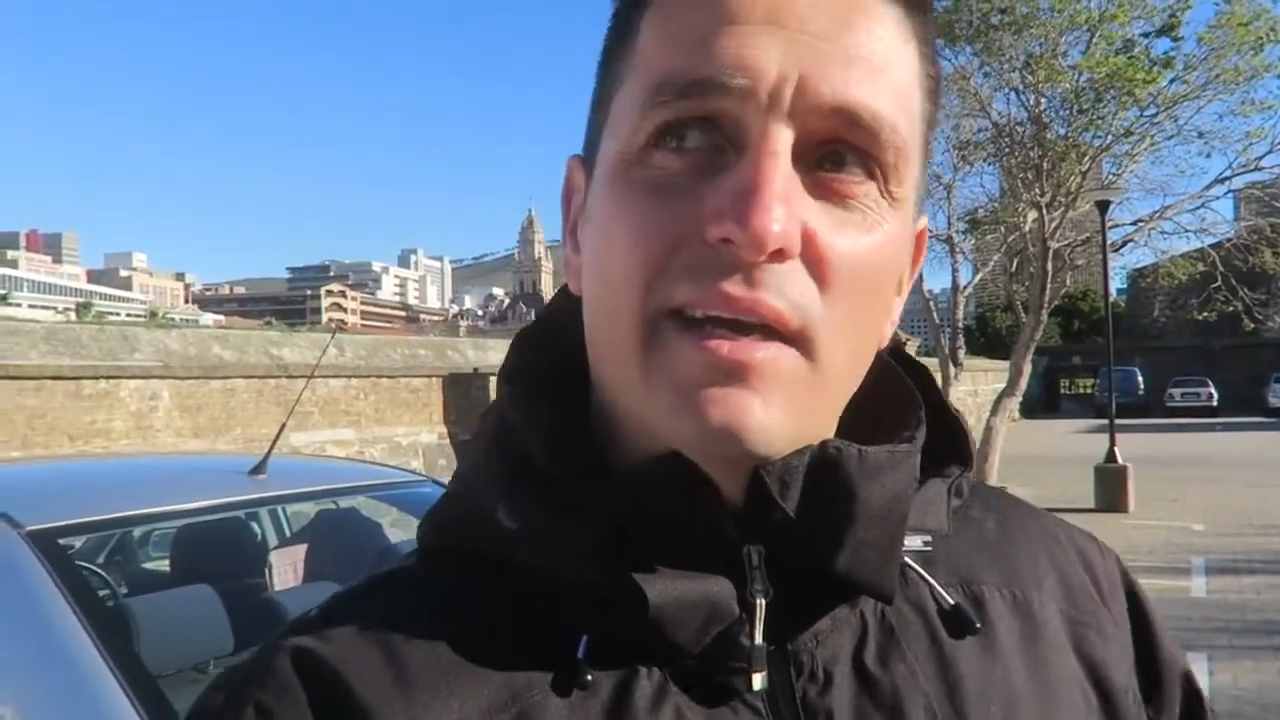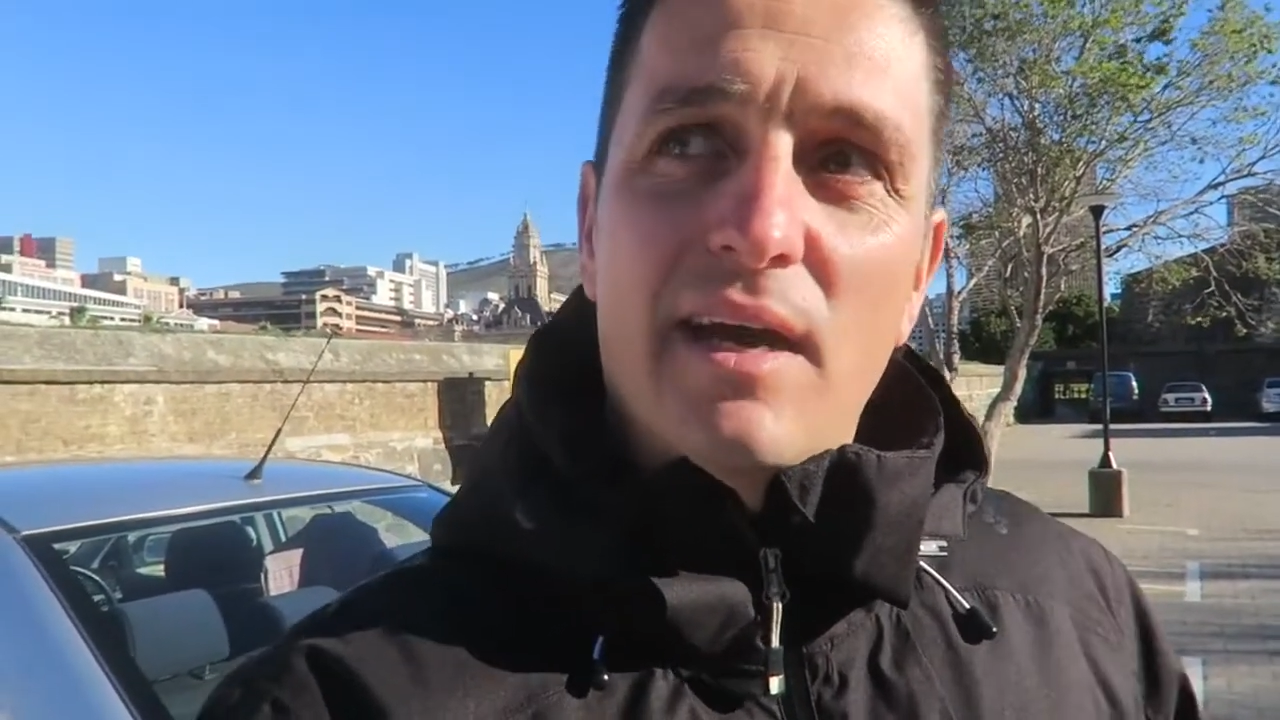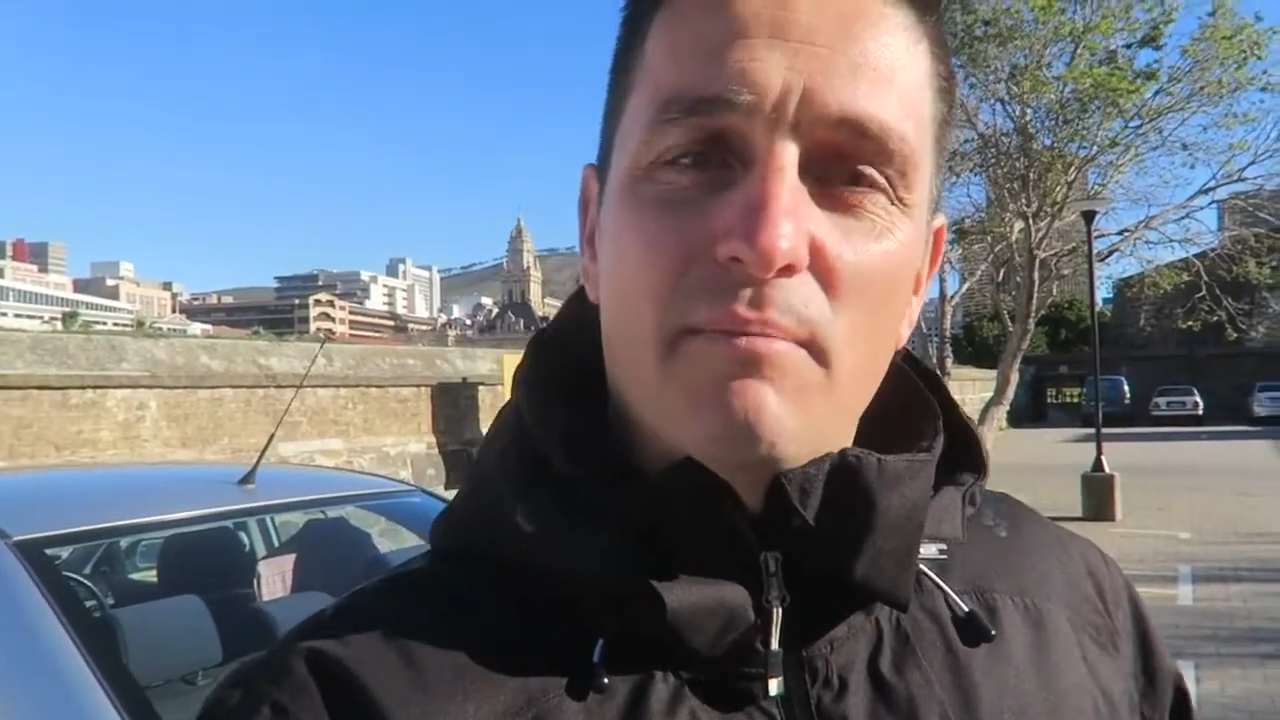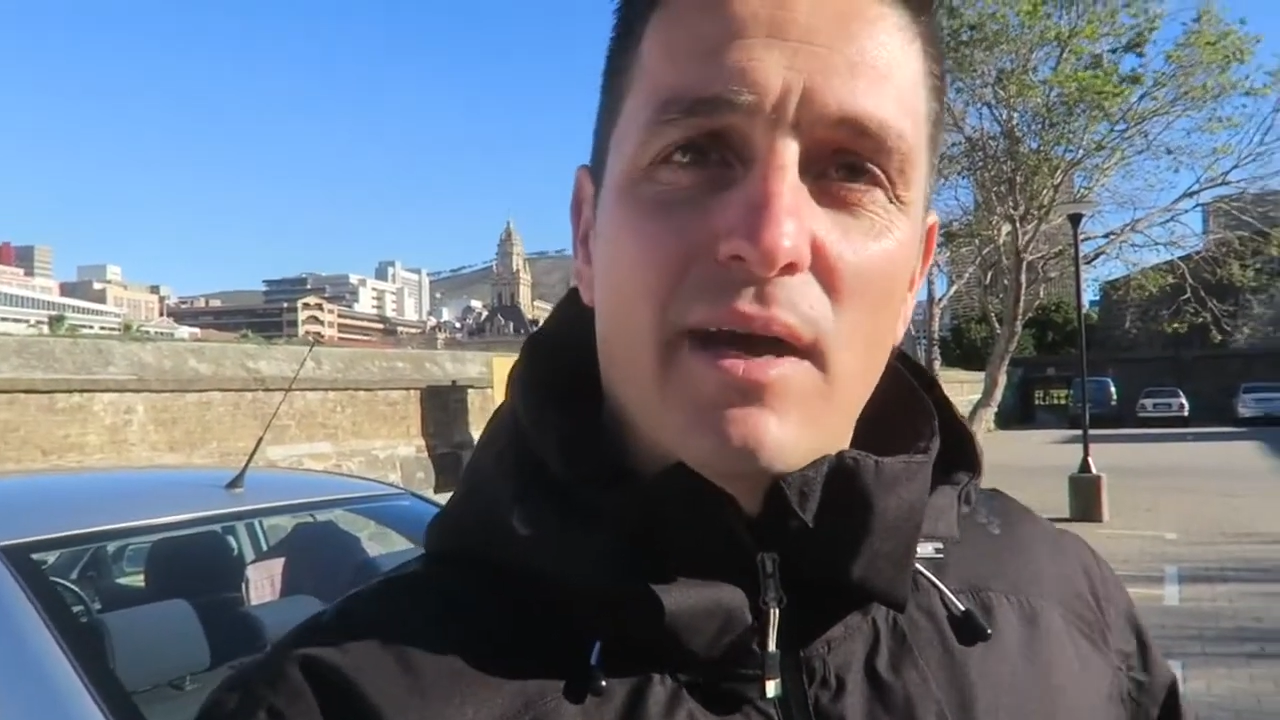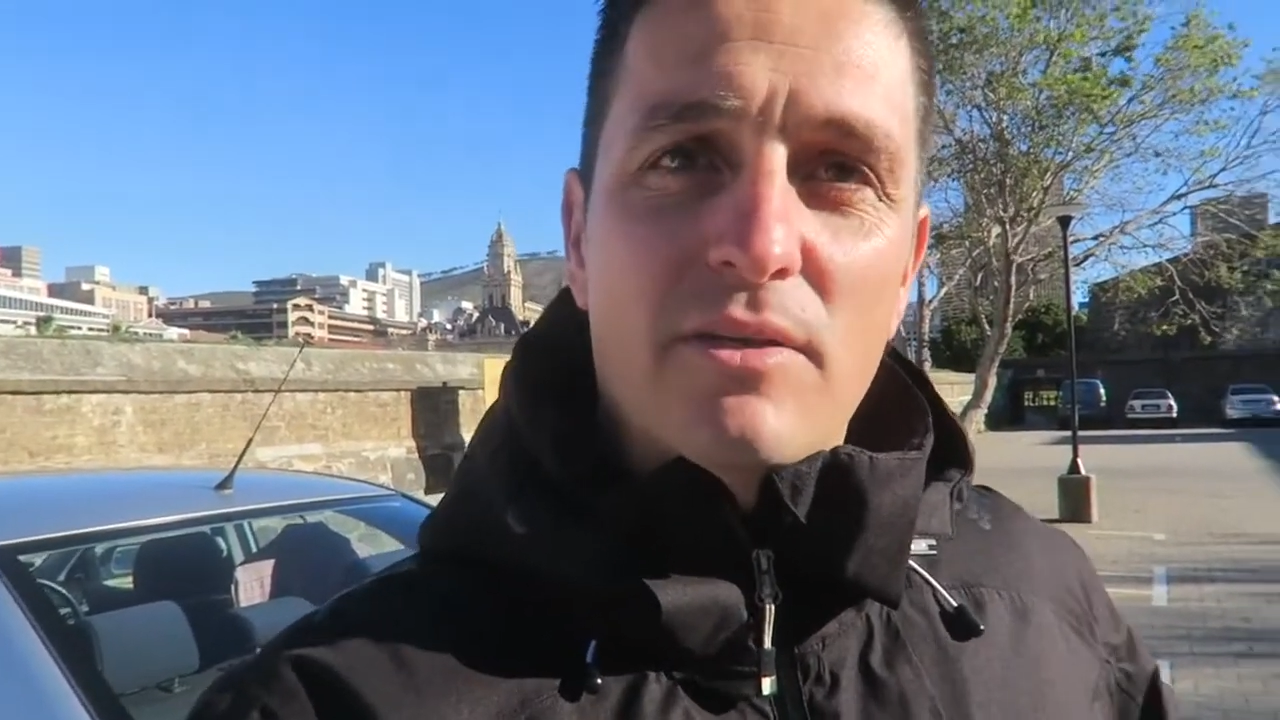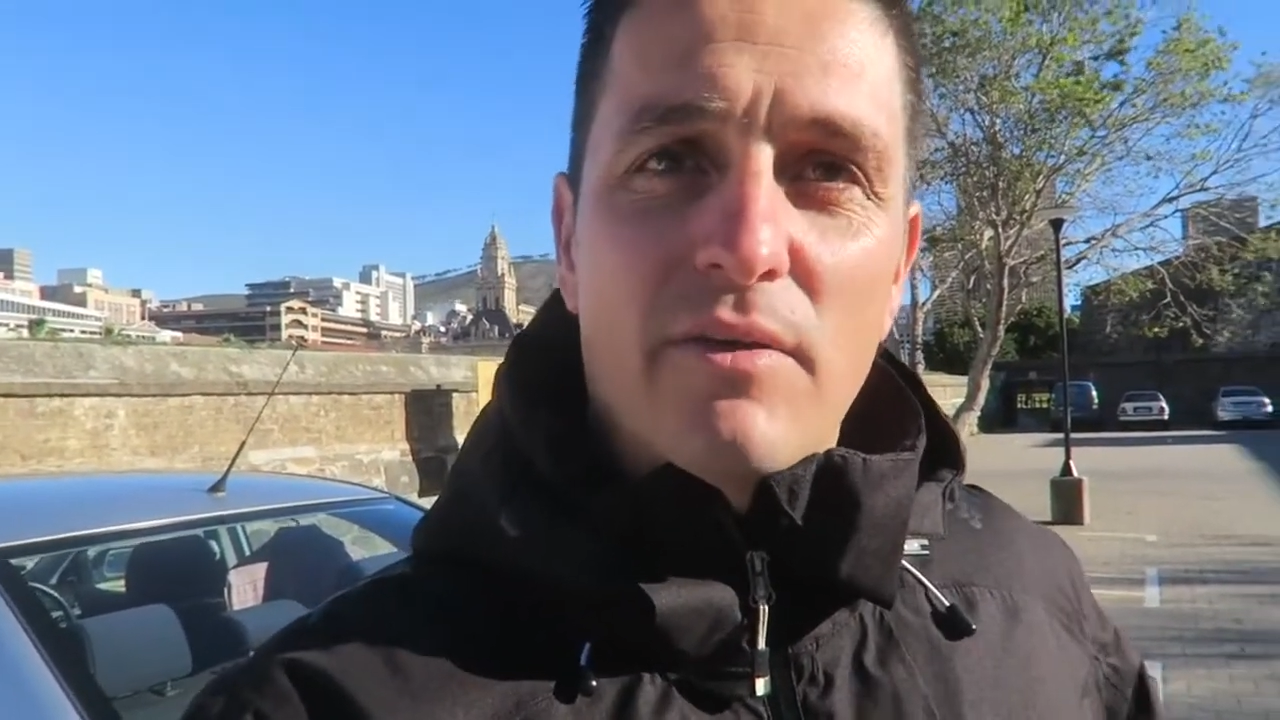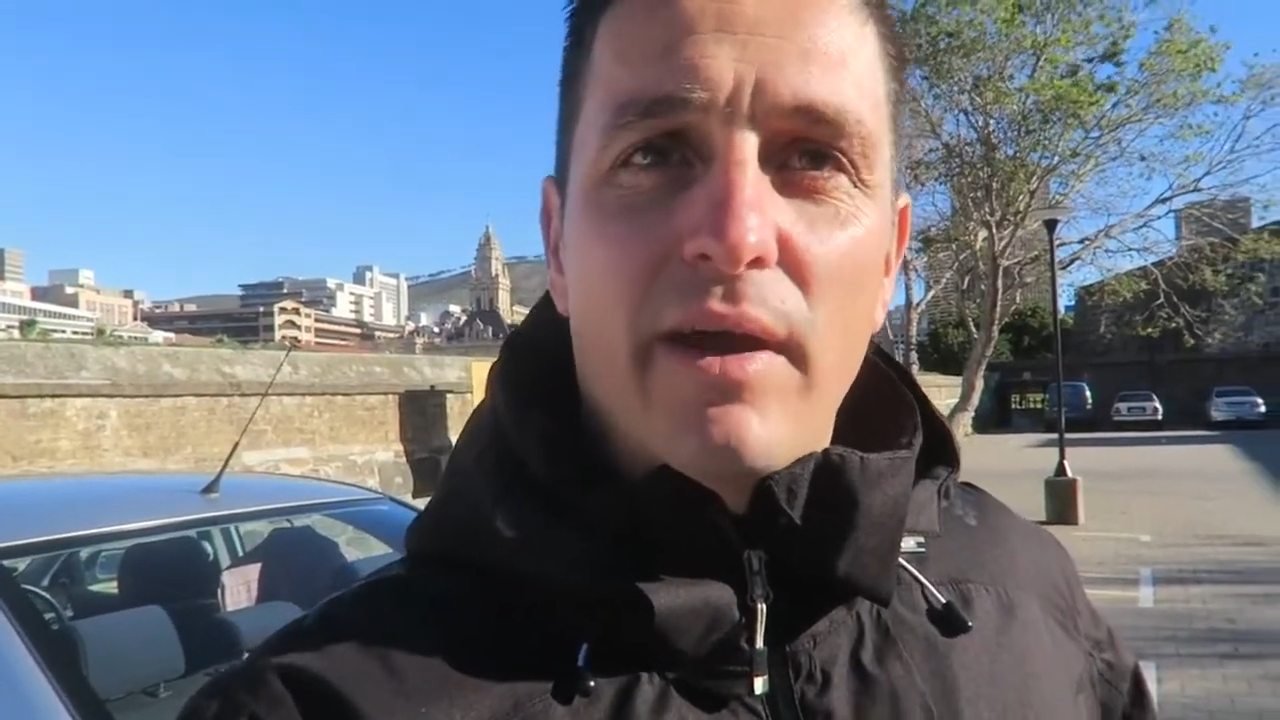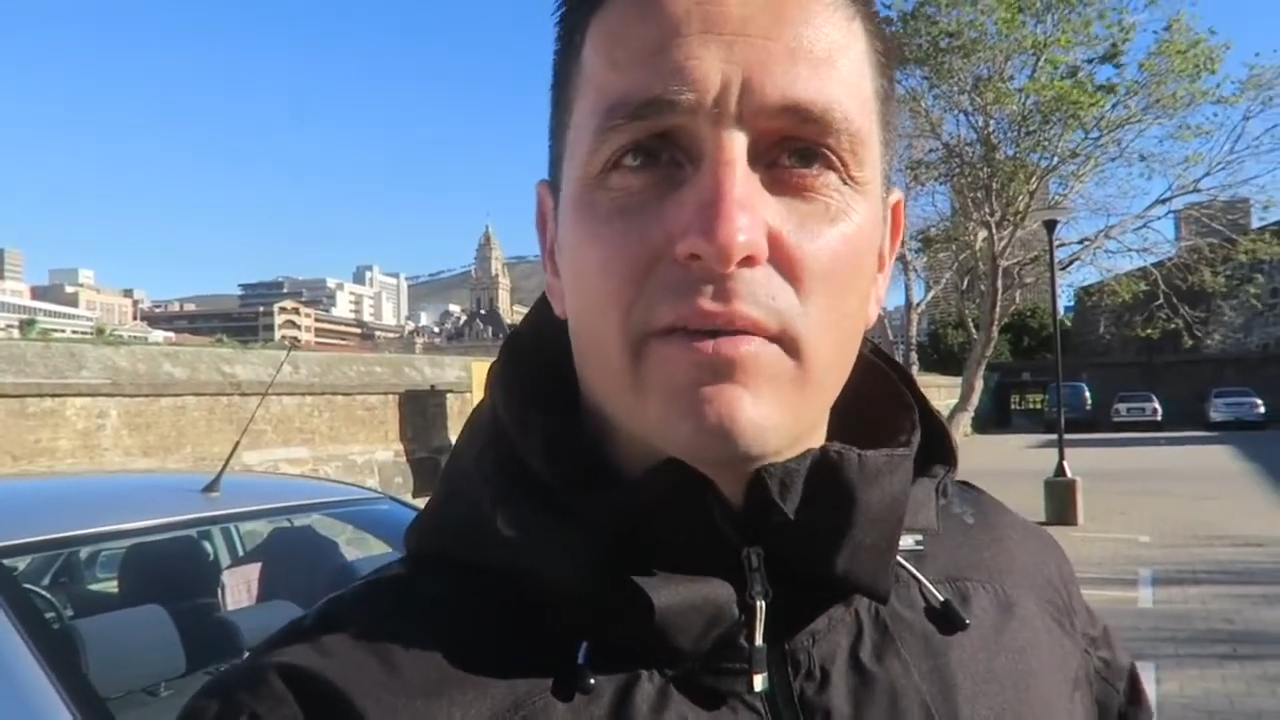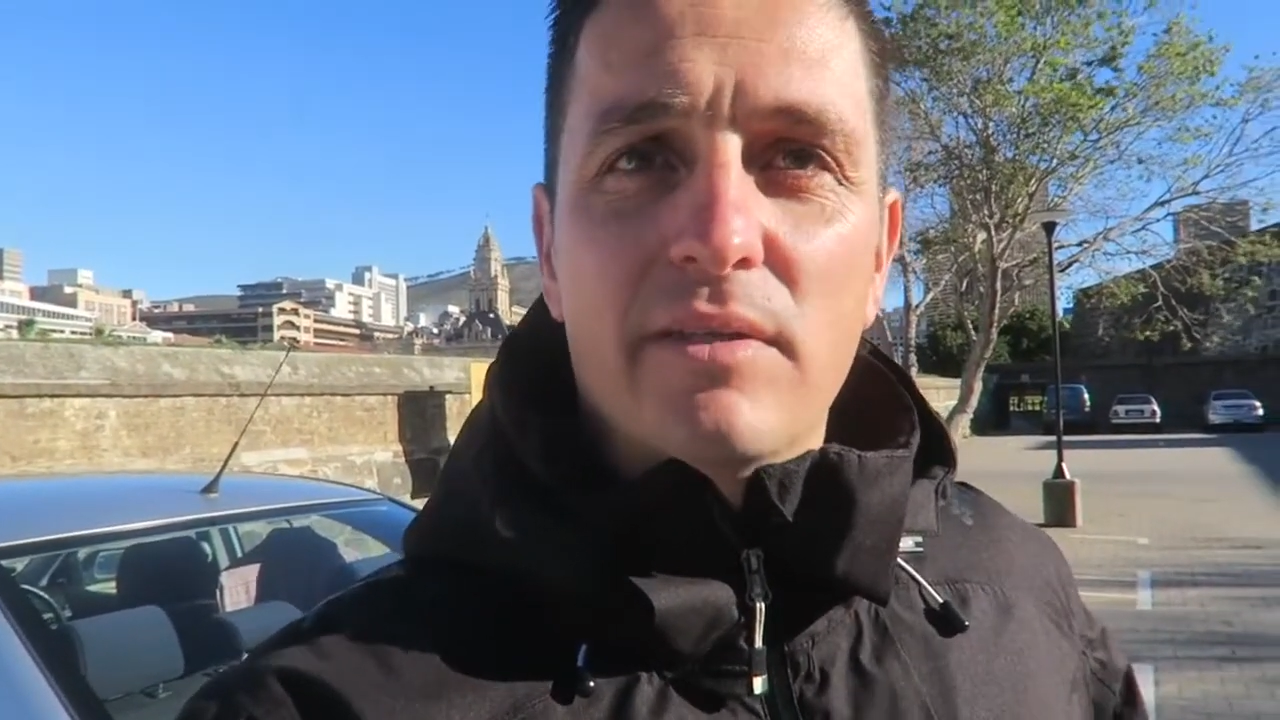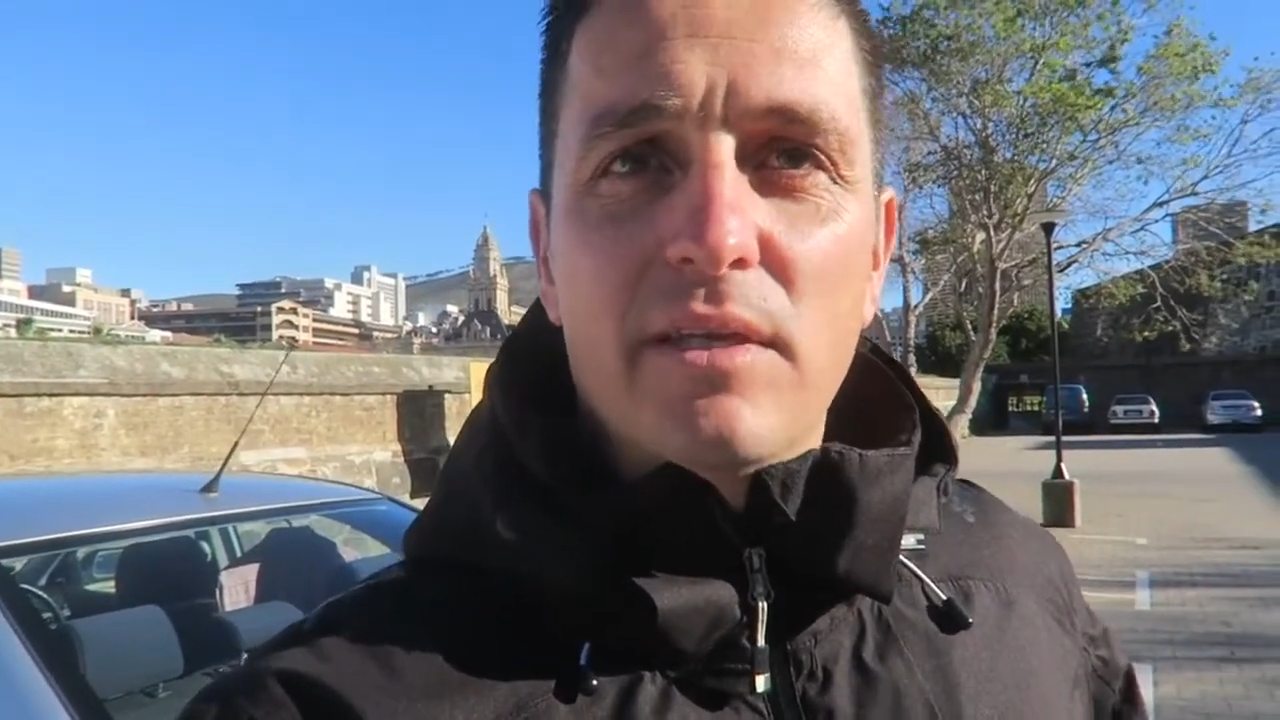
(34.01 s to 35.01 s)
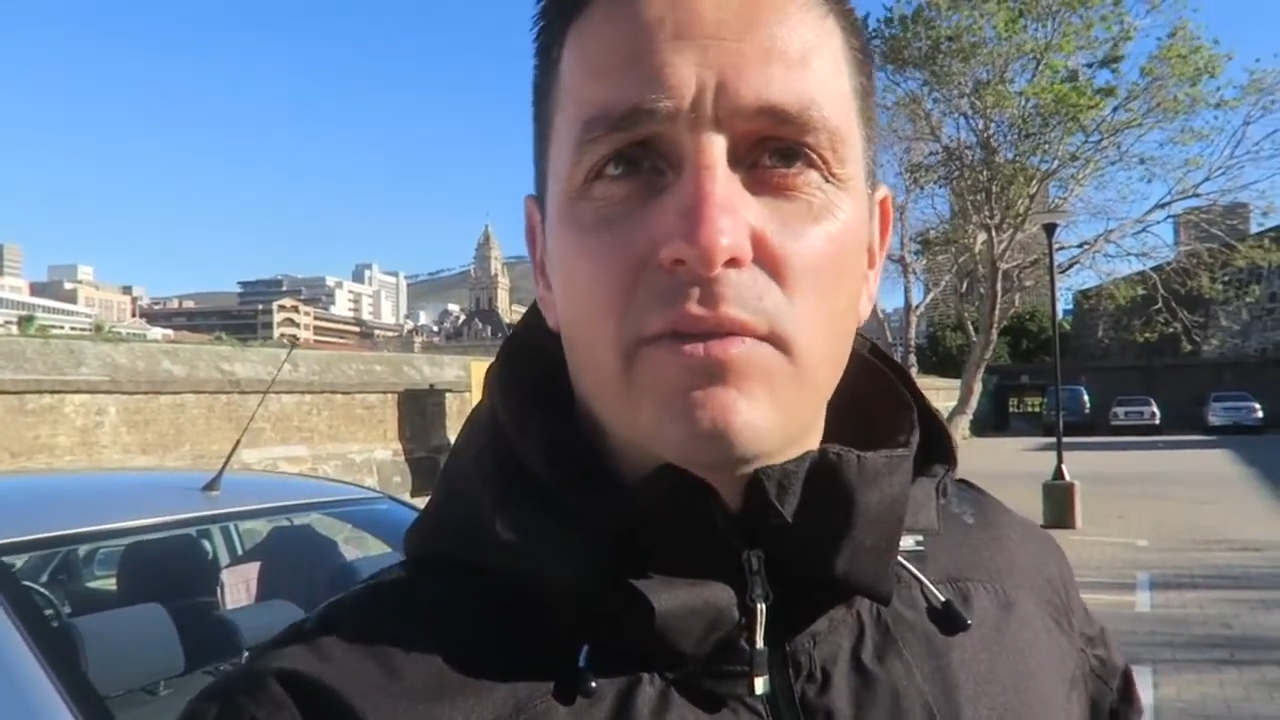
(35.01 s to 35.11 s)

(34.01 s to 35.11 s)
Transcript: underground